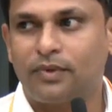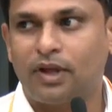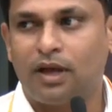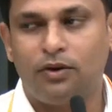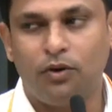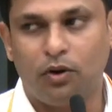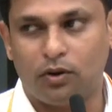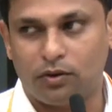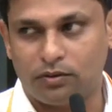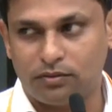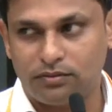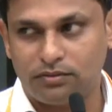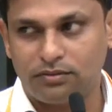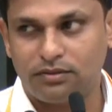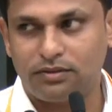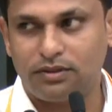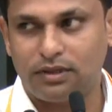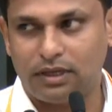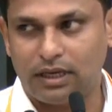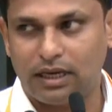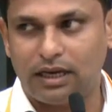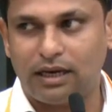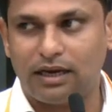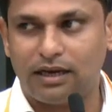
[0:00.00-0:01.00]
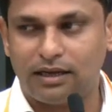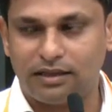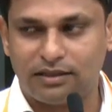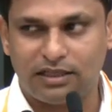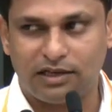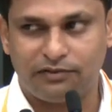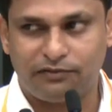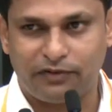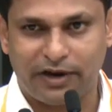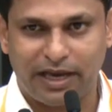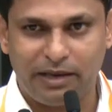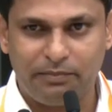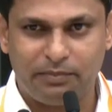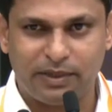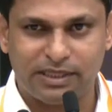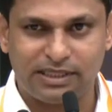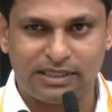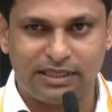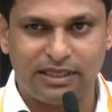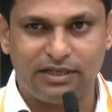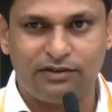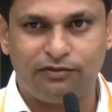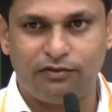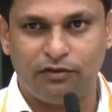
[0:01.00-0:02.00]
No, the
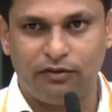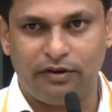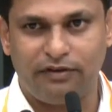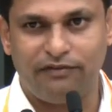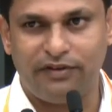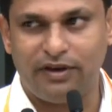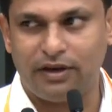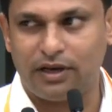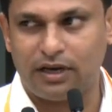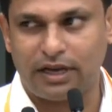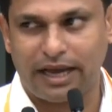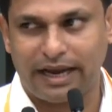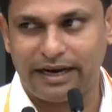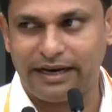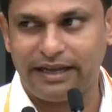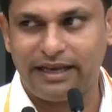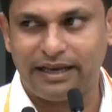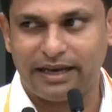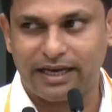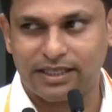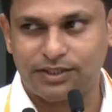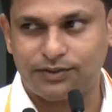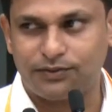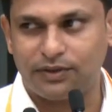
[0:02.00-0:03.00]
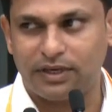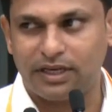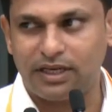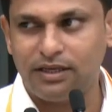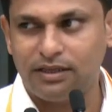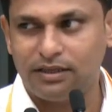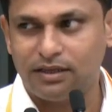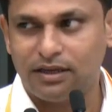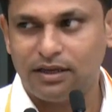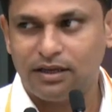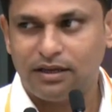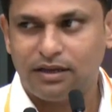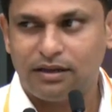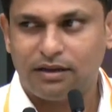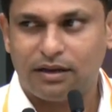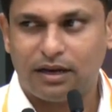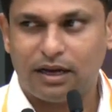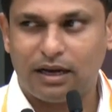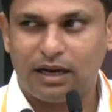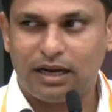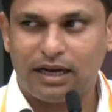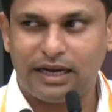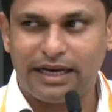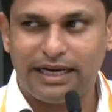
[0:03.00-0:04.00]
5% we are adding actually,
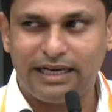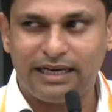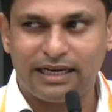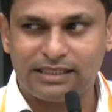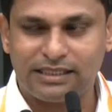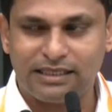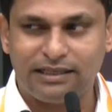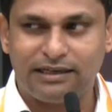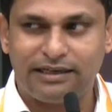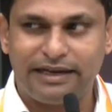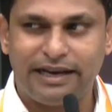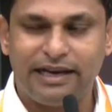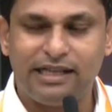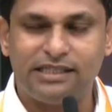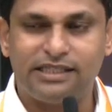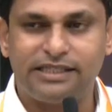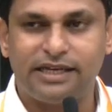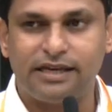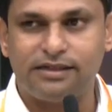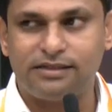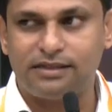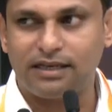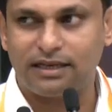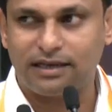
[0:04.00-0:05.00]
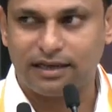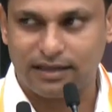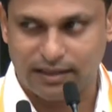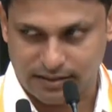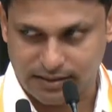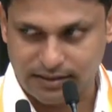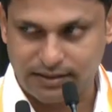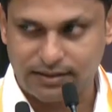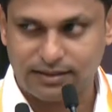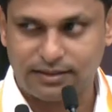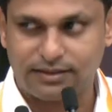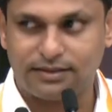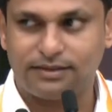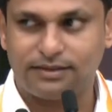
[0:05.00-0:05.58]
it doesn't really change the colors.